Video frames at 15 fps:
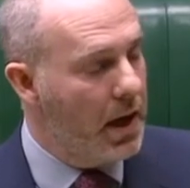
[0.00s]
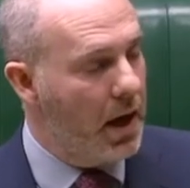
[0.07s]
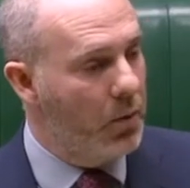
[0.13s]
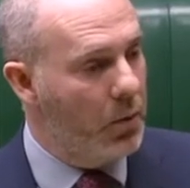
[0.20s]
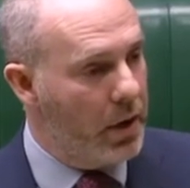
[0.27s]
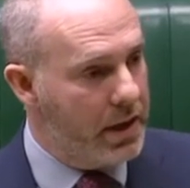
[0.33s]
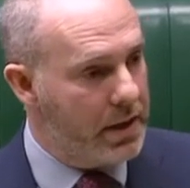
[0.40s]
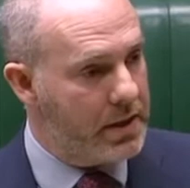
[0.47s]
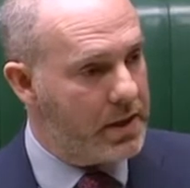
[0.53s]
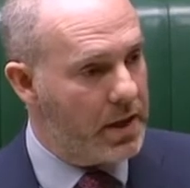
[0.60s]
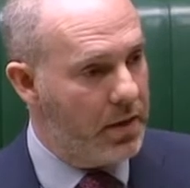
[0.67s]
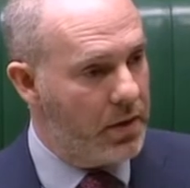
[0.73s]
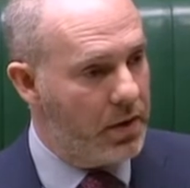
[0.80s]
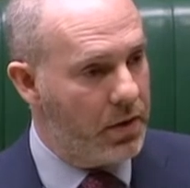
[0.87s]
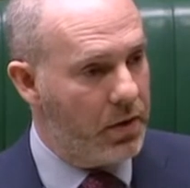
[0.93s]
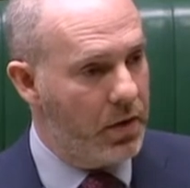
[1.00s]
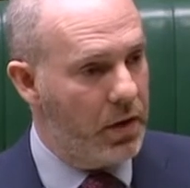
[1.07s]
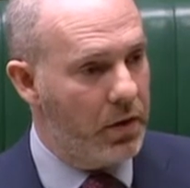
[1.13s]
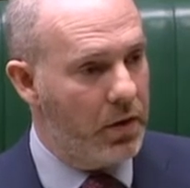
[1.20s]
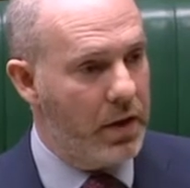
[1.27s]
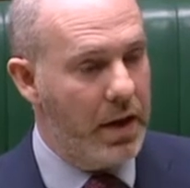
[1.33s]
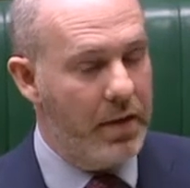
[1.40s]
And we discovered
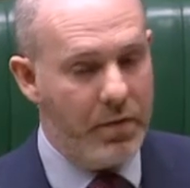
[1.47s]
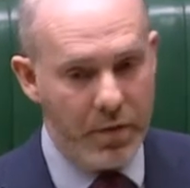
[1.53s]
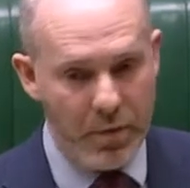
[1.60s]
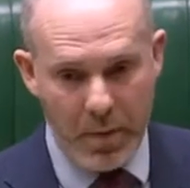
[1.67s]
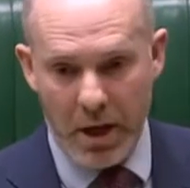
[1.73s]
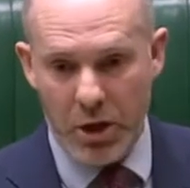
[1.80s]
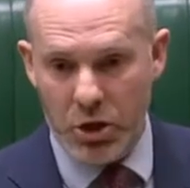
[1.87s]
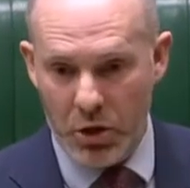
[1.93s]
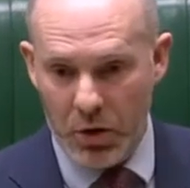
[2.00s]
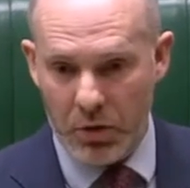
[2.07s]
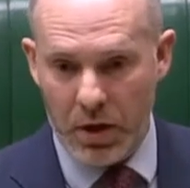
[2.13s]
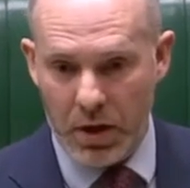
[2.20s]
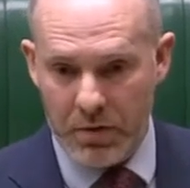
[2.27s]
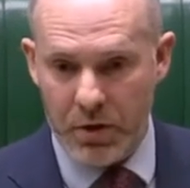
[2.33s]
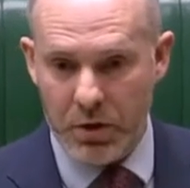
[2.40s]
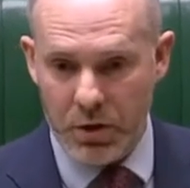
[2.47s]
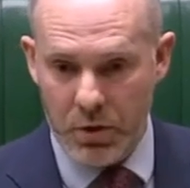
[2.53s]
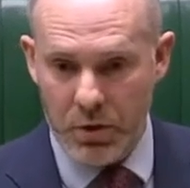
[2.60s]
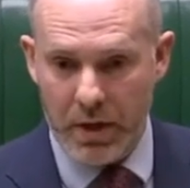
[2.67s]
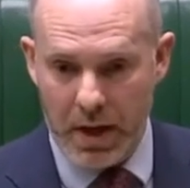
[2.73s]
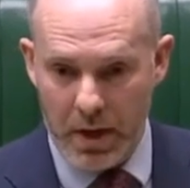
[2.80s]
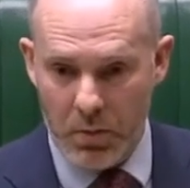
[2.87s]
that the information on
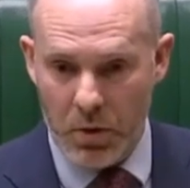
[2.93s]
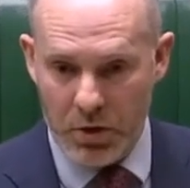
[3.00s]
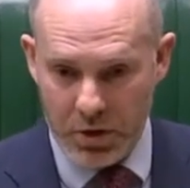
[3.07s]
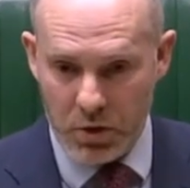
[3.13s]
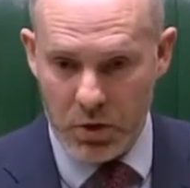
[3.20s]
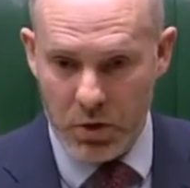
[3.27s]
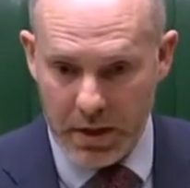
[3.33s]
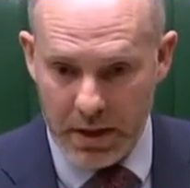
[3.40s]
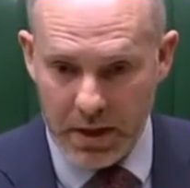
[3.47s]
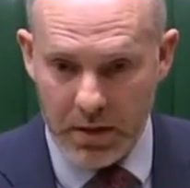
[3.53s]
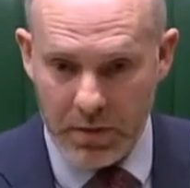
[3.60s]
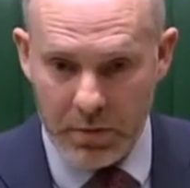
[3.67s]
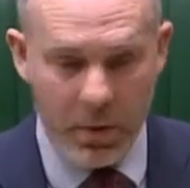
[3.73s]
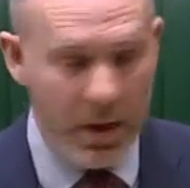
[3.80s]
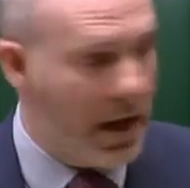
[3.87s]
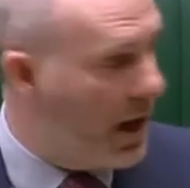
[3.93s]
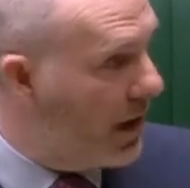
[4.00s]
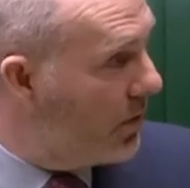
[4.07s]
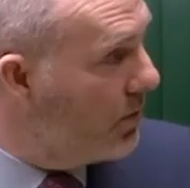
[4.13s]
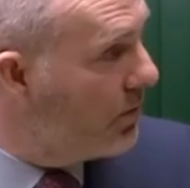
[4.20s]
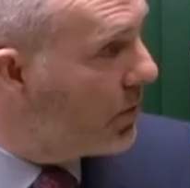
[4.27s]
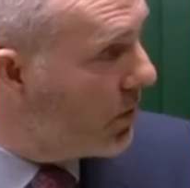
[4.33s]
gov.uk wasn't good enough. We
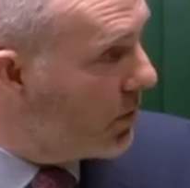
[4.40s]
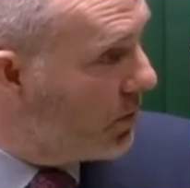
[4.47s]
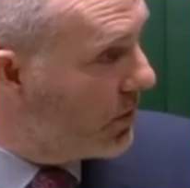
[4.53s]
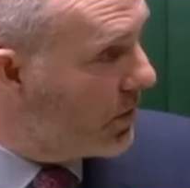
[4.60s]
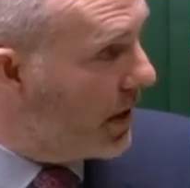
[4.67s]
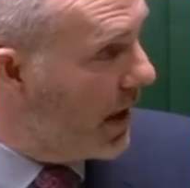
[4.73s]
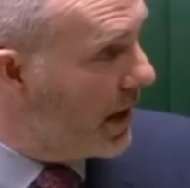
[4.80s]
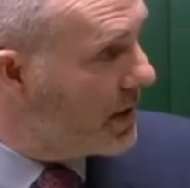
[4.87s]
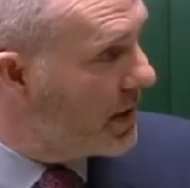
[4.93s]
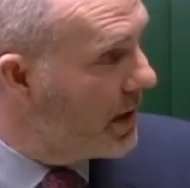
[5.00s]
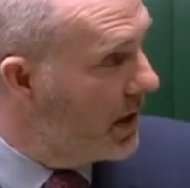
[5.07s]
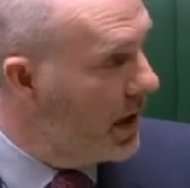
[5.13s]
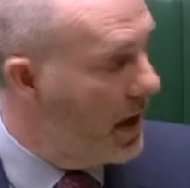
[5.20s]
have improved that.